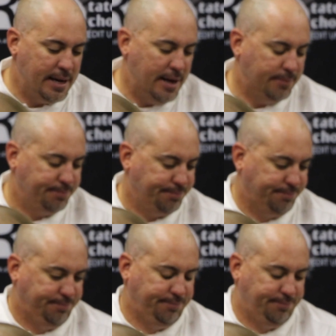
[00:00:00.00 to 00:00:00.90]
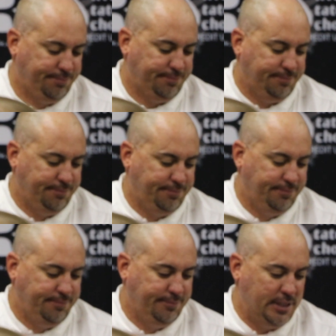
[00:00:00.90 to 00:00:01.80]
Um,
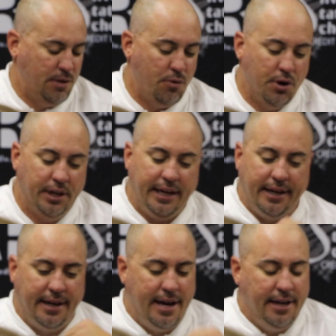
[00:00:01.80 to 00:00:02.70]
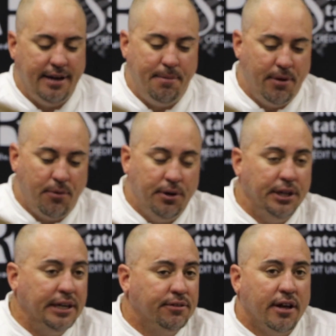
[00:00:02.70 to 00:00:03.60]
really, I mean,
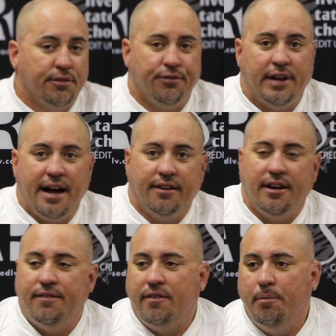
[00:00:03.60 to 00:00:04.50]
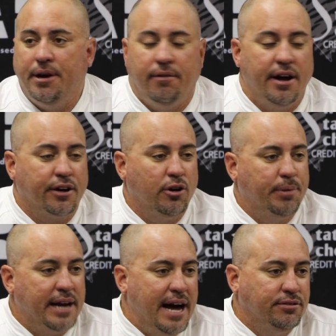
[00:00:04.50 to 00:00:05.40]
really as flat as I've ever been around a
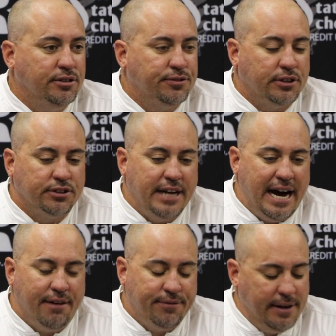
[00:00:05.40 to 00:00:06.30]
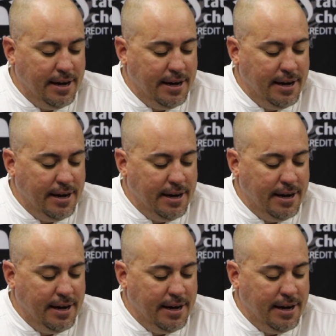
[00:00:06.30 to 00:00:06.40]
group of guys in the first half.